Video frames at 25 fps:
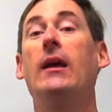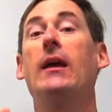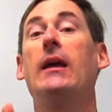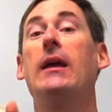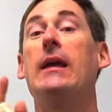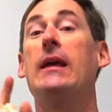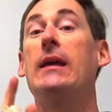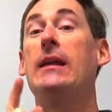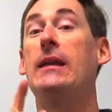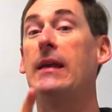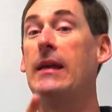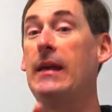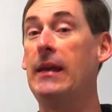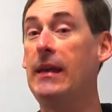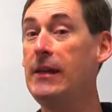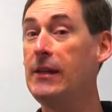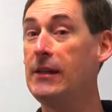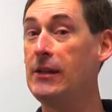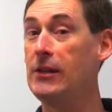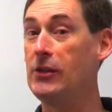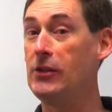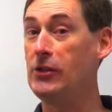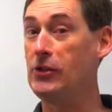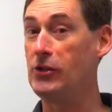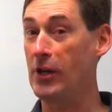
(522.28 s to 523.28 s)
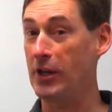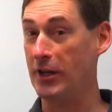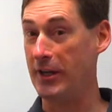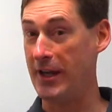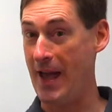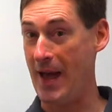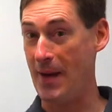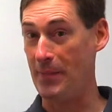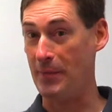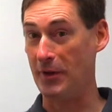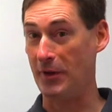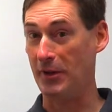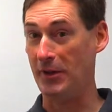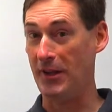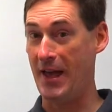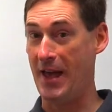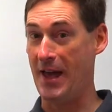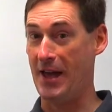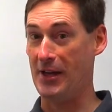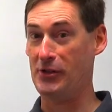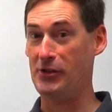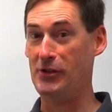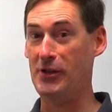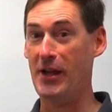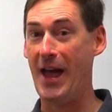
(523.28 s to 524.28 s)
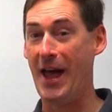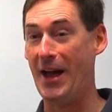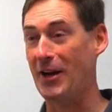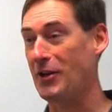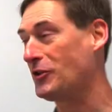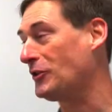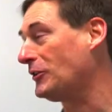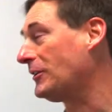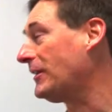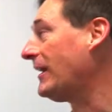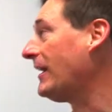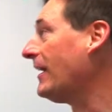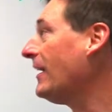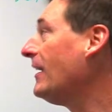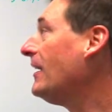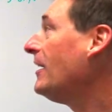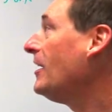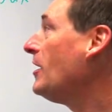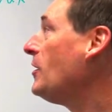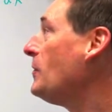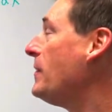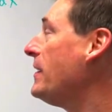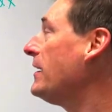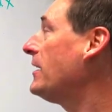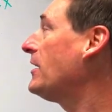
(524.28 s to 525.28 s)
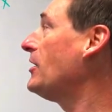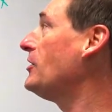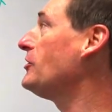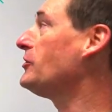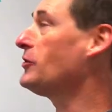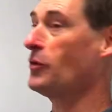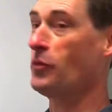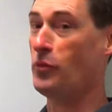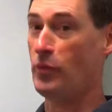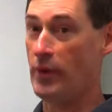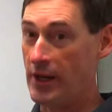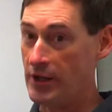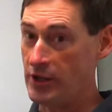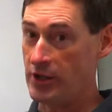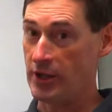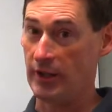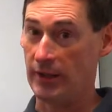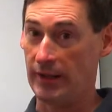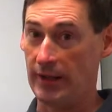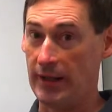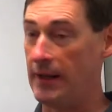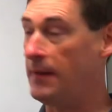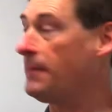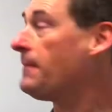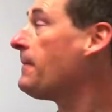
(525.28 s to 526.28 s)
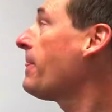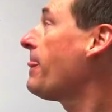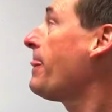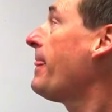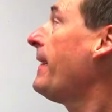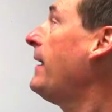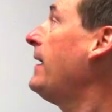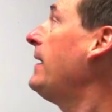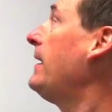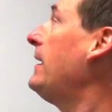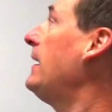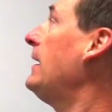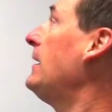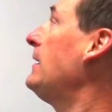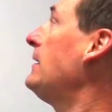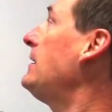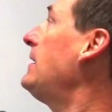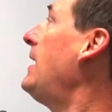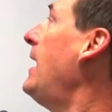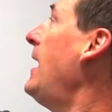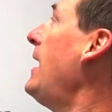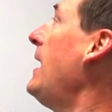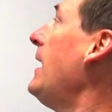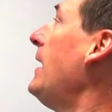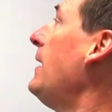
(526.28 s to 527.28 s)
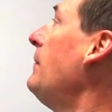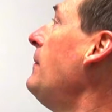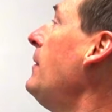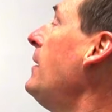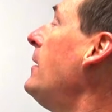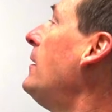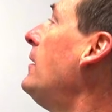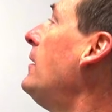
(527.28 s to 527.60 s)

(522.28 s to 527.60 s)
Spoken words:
it is a capital S, actually, because originally it came